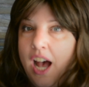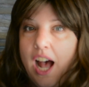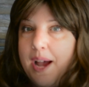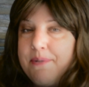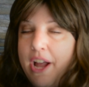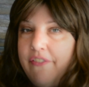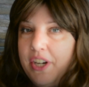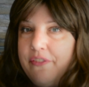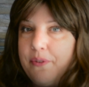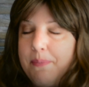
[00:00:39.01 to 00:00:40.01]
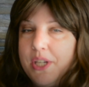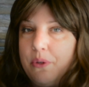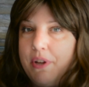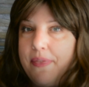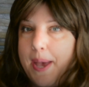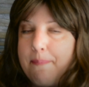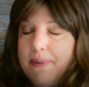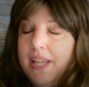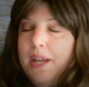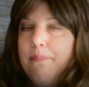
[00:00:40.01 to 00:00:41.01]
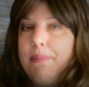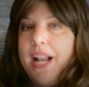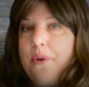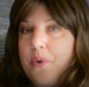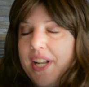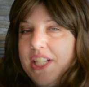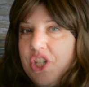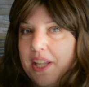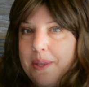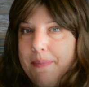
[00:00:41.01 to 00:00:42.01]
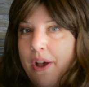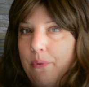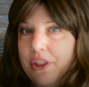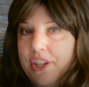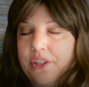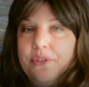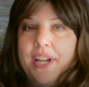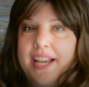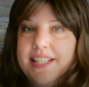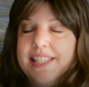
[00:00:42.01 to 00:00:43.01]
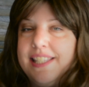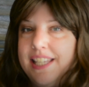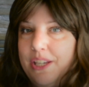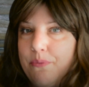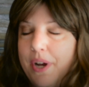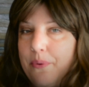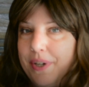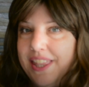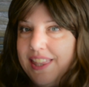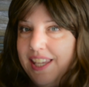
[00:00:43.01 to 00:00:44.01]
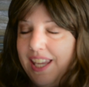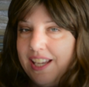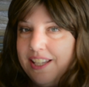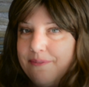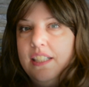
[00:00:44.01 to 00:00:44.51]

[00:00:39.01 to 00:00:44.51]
I'm not very familiar with them, but I want to check them out with you and see what we think.